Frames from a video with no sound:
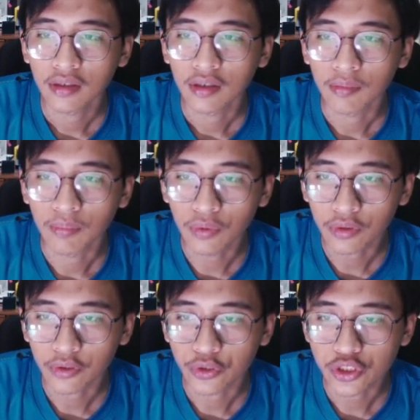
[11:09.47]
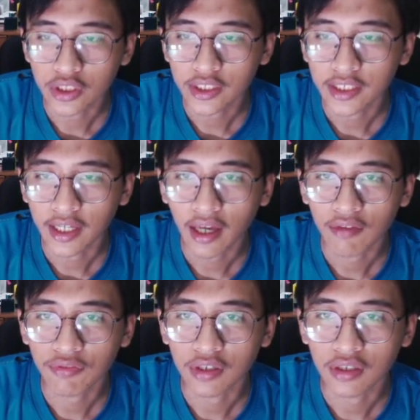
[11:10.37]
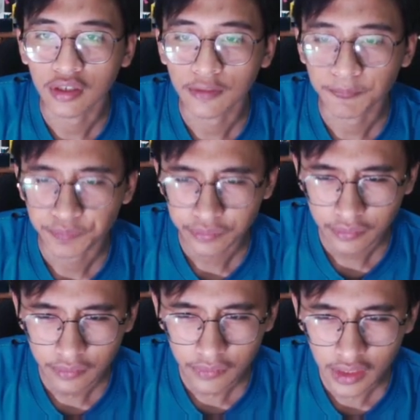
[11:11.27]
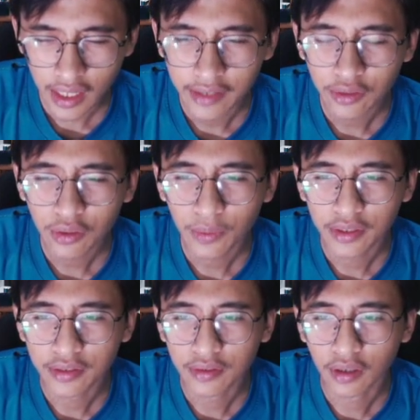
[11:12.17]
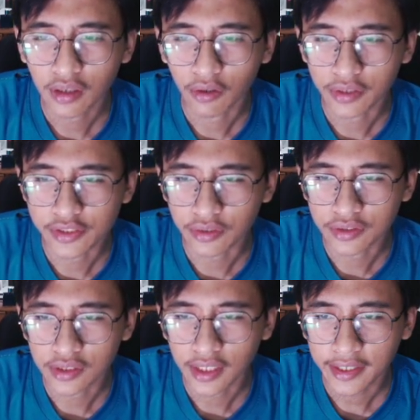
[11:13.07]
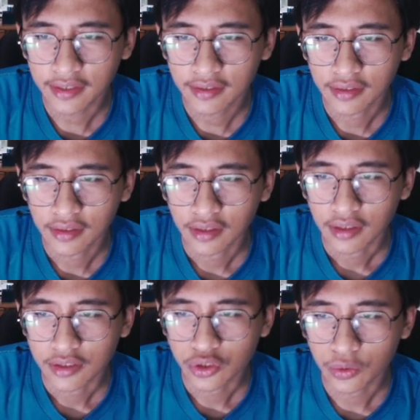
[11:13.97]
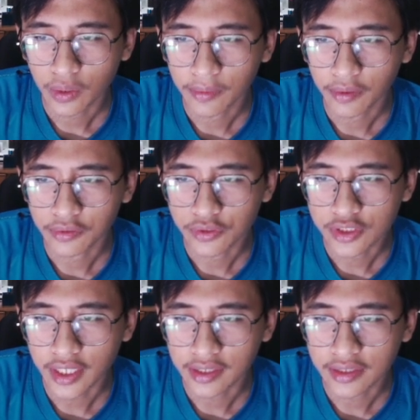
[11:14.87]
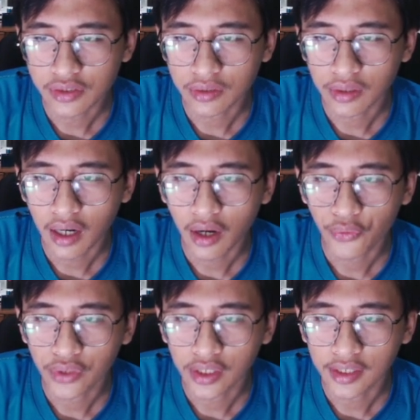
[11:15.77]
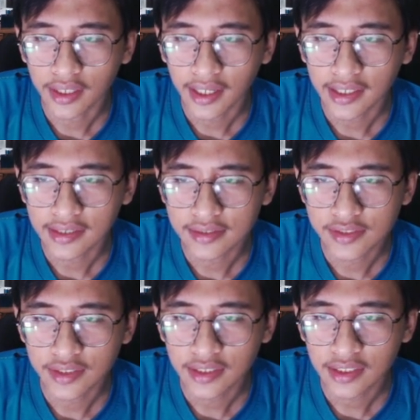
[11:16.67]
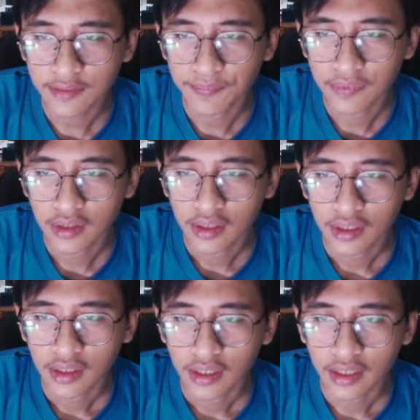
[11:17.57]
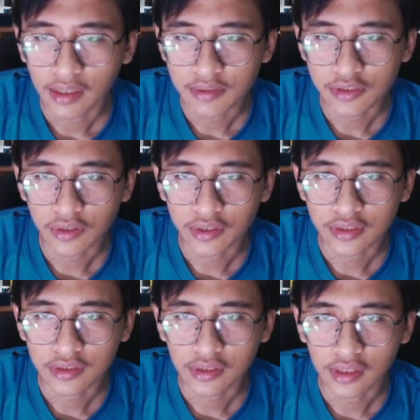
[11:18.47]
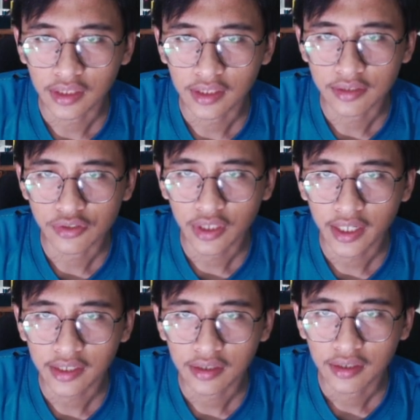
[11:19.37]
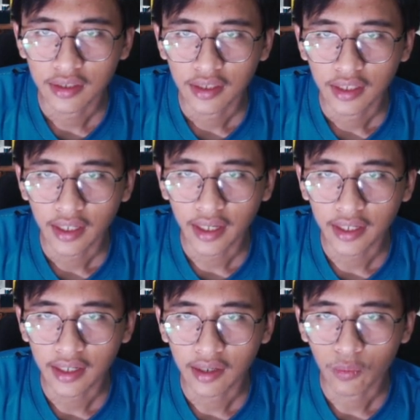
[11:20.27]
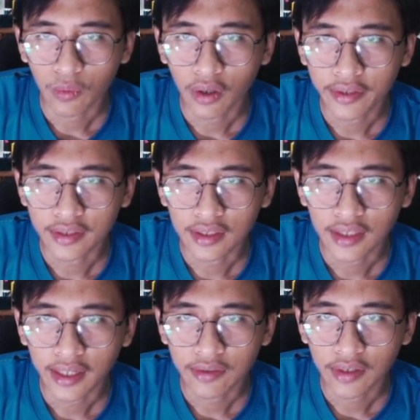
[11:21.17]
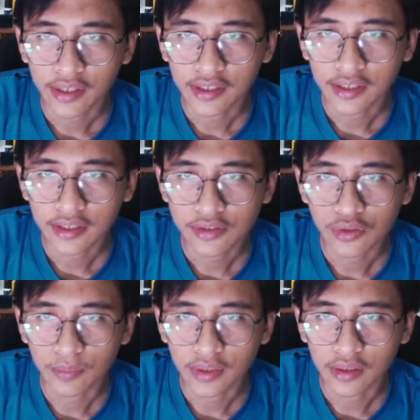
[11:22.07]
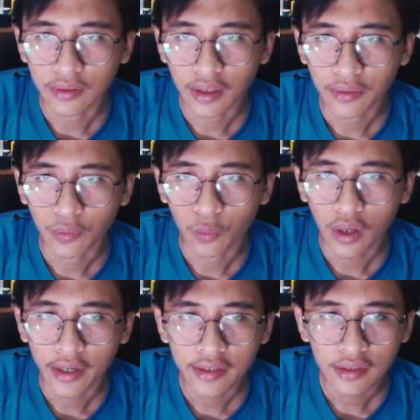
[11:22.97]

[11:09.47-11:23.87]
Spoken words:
book, usually they have a, I don't know what they call, horizontal line. So I'm going to set this around 90. And I'm just going to click and drag, and I want the line right here to be around 1